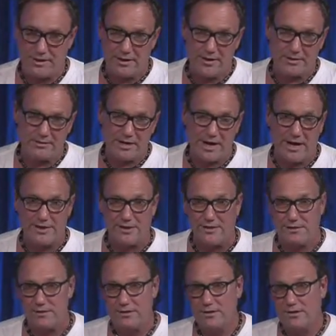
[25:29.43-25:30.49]
Lahaina
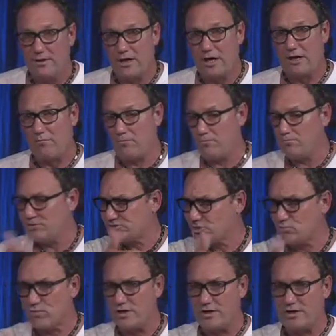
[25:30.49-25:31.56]
here.
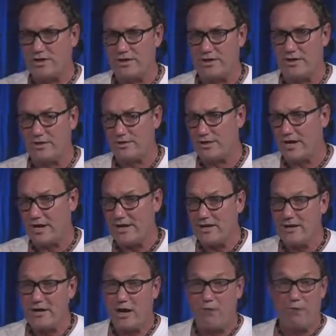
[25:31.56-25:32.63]
Mr. Ricky in Lanai.
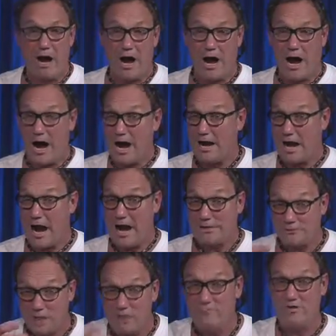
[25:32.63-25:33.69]
I
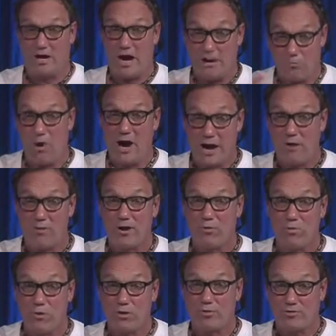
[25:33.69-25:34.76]
love you. I want to
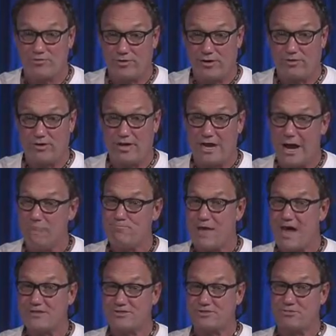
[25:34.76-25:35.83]
work with you. Okay, I'm
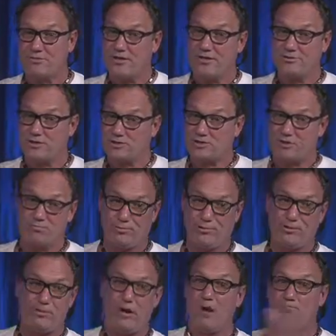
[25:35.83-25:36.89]
not some just
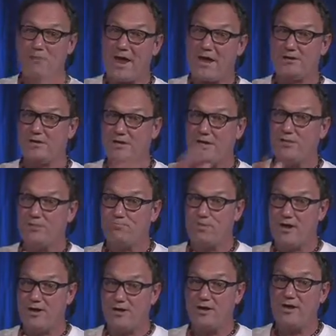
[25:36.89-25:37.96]
completely abandoned
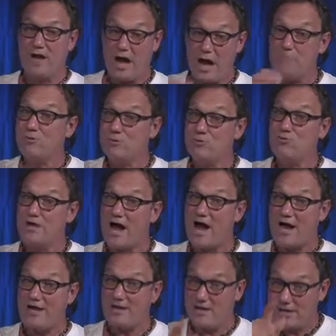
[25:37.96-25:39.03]
independent. I'm a new
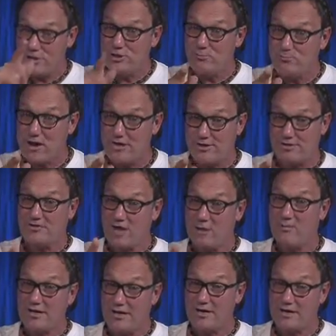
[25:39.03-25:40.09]
guy, independent,
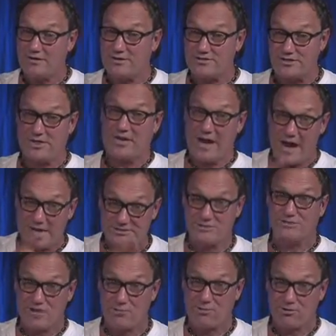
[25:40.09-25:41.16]
coming in on this thing as a
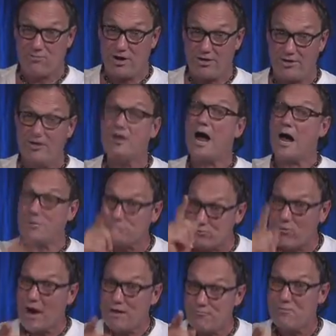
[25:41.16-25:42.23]
Democrat. I've
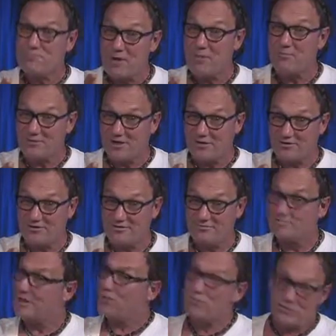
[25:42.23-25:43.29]
tried Republican.
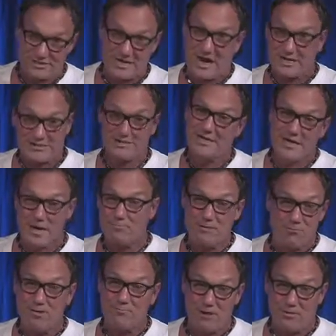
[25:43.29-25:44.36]
In Wisconsin, you got to be
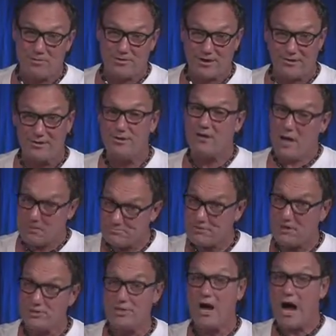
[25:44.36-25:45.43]
Republican. I'm
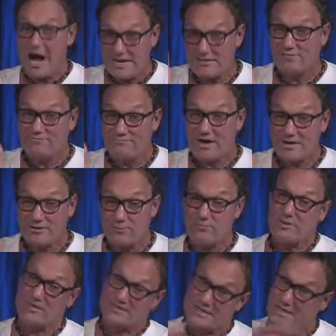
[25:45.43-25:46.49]
telling you, I defected
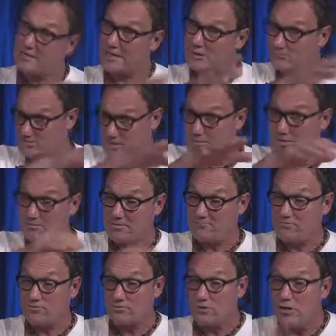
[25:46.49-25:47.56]
because I didn't like what's coming up in the
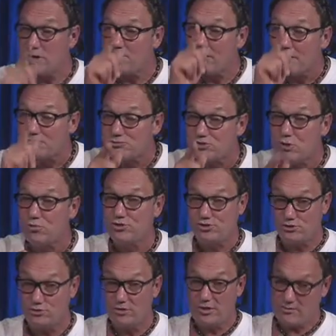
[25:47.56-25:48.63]
future, but I've showed
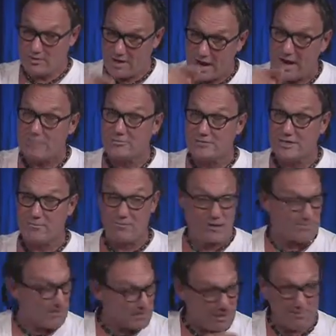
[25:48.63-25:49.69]
you that I'm a
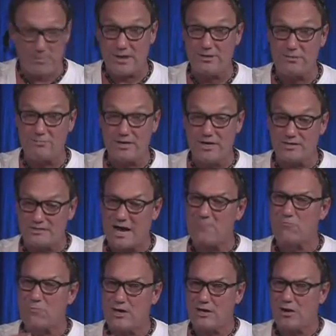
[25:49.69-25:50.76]
Democrat. I've penned the meetings.
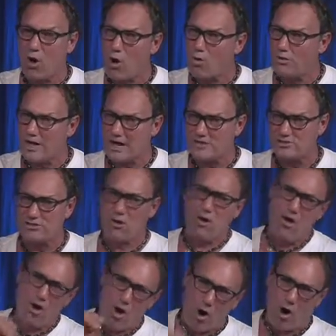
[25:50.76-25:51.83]
I'm reading all case
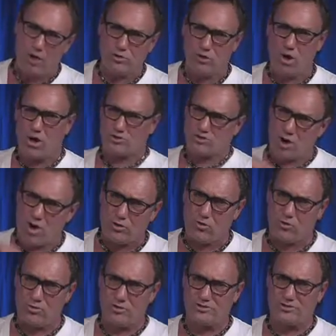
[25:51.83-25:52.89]
law, all laws, all
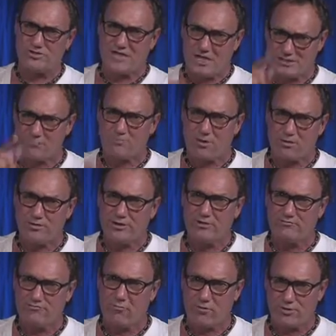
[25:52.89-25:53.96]
ordinances as a
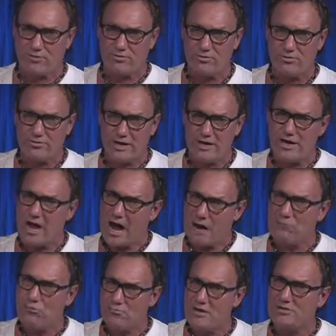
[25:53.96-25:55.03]
paralegal for you. Okay, I
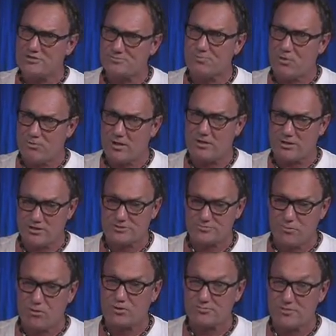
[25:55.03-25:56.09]
will be a
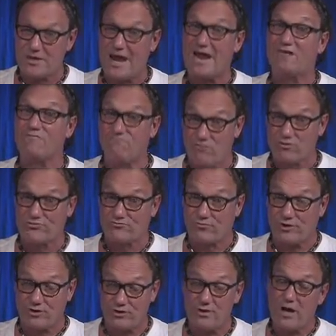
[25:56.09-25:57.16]
spokesman and a force for
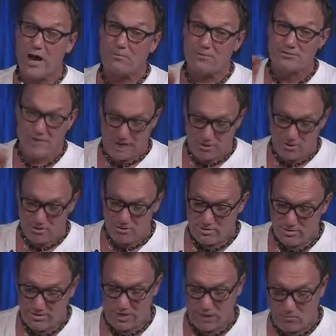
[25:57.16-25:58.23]
you. I'm a tiger,
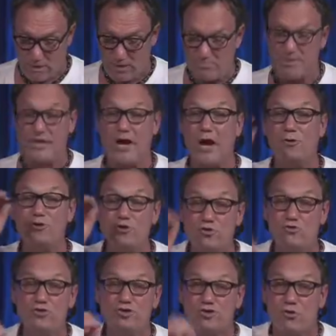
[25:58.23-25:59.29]
and I want to be a
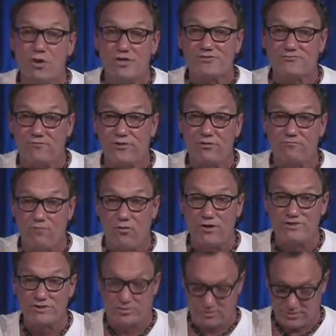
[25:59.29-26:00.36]
new choice for your
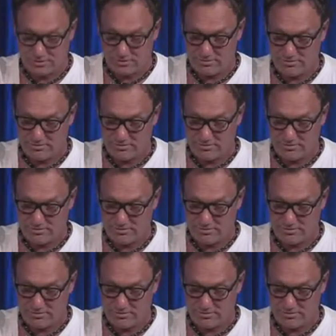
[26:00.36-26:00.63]
voice out there.